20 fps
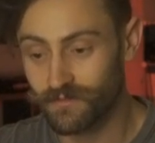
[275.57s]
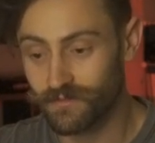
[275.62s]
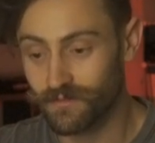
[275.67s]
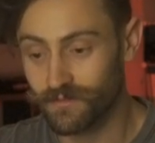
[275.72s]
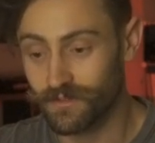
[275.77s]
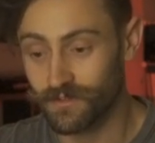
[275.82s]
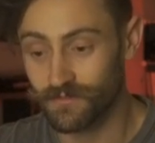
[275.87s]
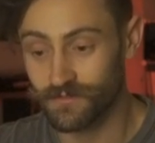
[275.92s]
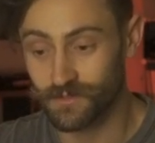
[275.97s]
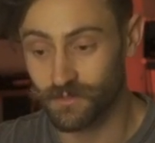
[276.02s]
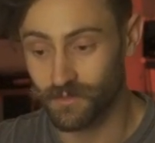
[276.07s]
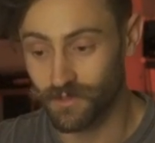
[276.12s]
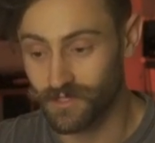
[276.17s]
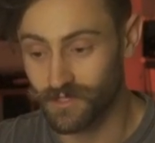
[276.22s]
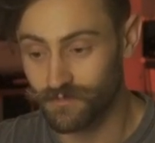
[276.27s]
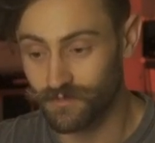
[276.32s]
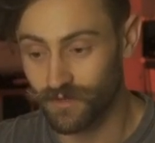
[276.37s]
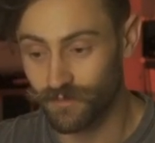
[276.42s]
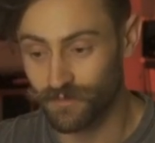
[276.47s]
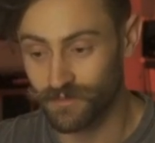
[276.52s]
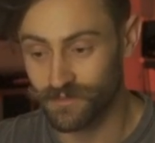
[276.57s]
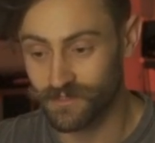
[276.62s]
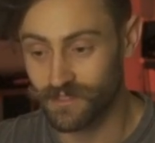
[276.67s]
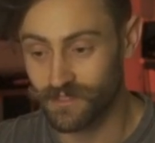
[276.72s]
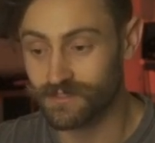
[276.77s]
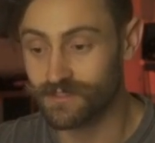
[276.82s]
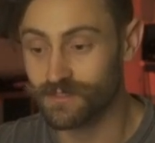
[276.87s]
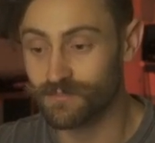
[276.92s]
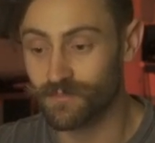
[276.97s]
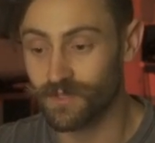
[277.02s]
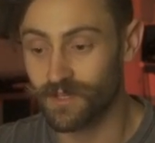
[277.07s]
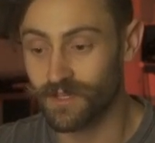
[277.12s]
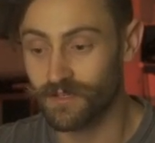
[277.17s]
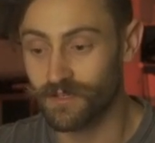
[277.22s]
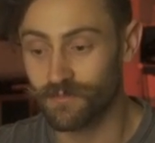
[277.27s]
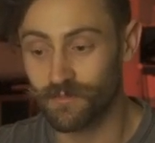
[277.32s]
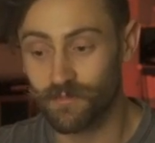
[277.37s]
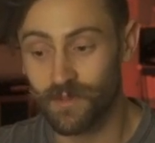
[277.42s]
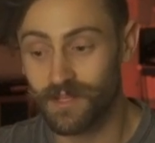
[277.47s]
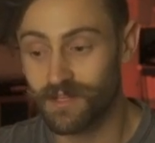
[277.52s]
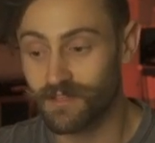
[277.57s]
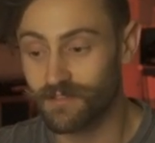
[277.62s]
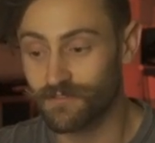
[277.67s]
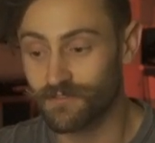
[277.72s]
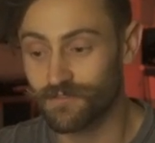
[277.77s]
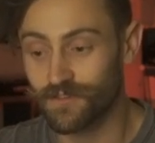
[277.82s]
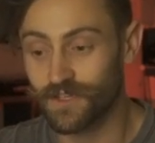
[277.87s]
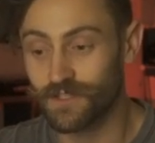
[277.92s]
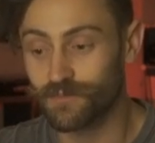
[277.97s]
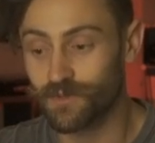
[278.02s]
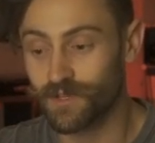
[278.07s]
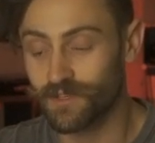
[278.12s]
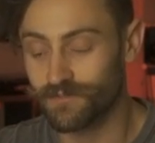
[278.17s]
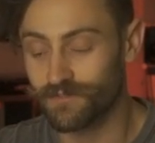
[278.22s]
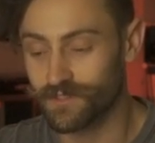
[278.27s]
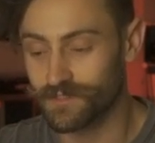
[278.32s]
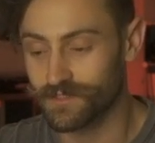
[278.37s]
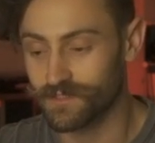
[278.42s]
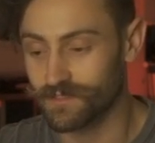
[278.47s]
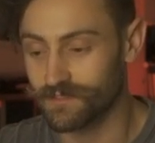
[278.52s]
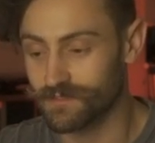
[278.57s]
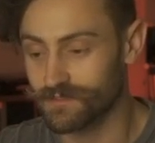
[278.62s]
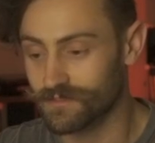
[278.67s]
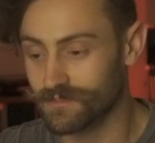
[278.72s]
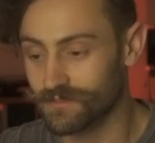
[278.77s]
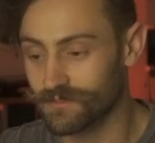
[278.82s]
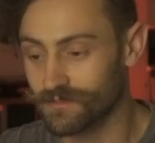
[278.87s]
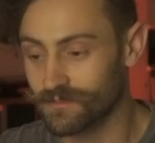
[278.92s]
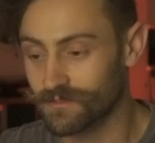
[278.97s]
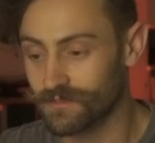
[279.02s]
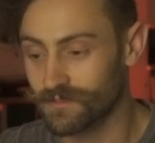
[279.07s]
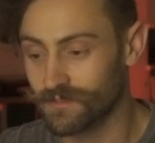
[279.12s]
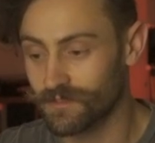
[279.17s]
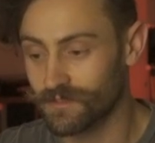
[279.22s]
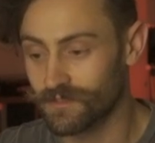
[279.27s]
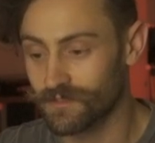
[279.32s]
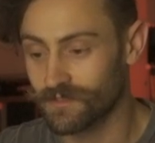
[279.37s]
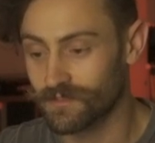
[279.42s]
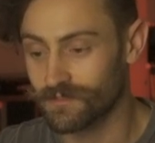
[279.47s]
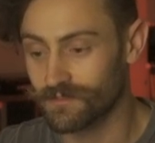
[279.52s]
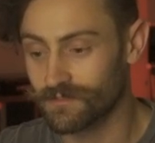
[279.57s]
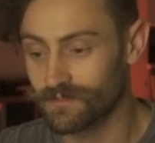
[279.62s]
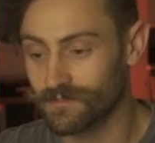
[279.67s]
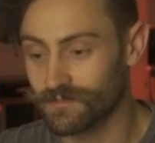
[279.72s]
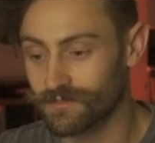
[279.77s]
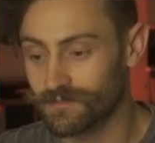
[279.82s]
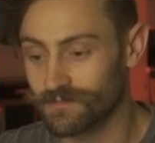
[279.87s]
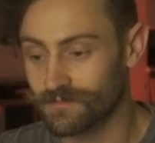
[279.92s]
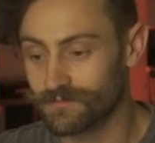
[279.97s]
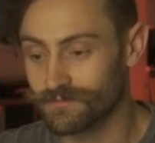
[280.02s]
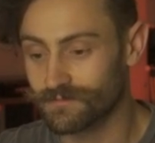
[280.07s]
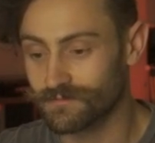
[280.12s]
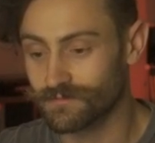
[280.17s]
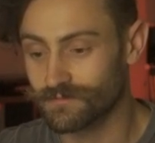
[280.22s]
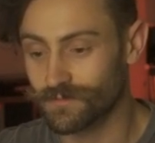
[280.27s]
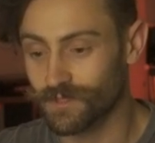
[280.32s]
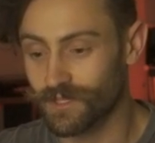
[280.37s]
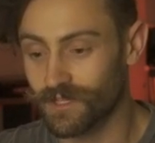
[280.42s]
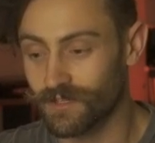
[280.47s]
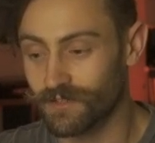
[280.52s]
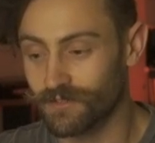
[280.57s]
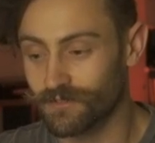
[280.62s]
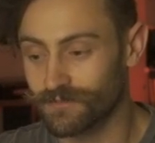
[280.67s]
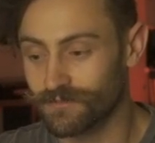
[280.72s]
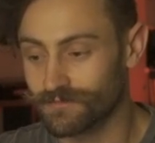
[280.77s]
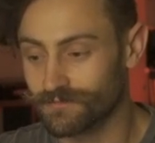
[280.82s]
of 20 represents my remaining Fenway visits. Wow.